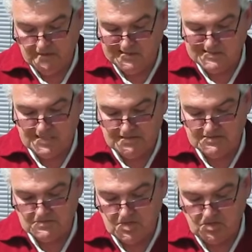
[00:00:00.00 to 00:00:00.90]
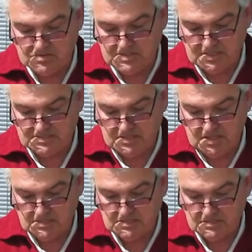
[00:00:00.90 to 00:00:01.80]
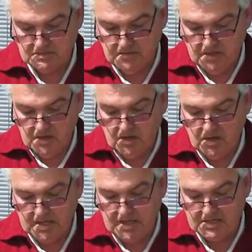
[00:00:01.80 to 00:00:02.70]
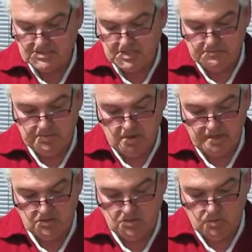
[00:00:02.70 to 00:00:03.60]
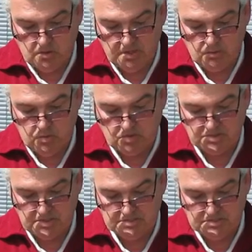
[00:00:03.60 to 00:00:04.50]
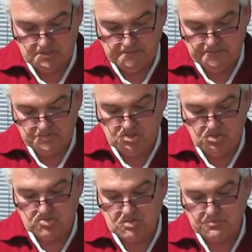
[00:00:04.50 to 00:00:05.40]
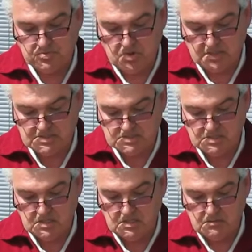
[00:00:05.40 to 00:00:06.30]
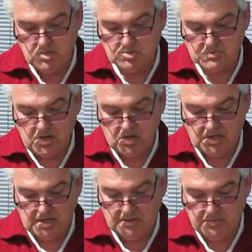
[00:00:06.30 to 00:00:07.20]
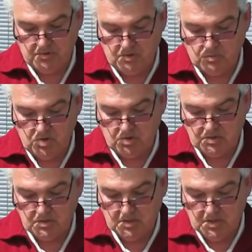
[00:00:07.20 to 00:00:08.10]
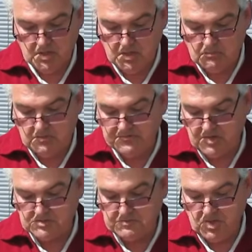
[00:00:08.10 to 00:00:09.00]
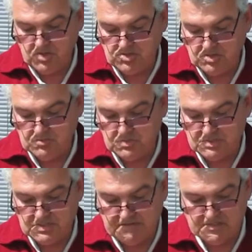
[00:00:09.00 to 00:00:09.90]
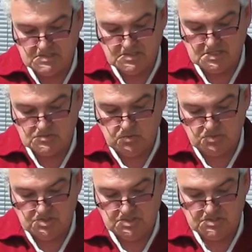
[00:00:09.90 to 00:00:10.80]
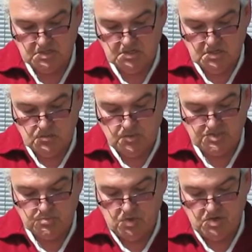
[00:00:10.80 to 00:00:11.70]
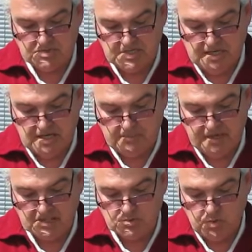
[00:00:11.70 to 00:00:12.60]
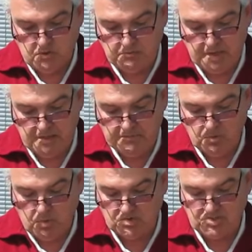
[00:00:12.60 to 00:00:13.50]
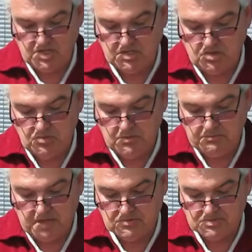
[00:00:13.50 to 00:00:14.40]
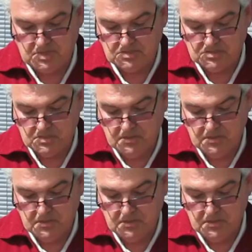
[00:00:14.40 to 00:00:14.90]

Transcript: To give some context to this, I occasionally buy good quality watches to use as prizes in an amusement arcade where I work. My first purchase was 7 test watches, which worked out about £12 per watch including postage.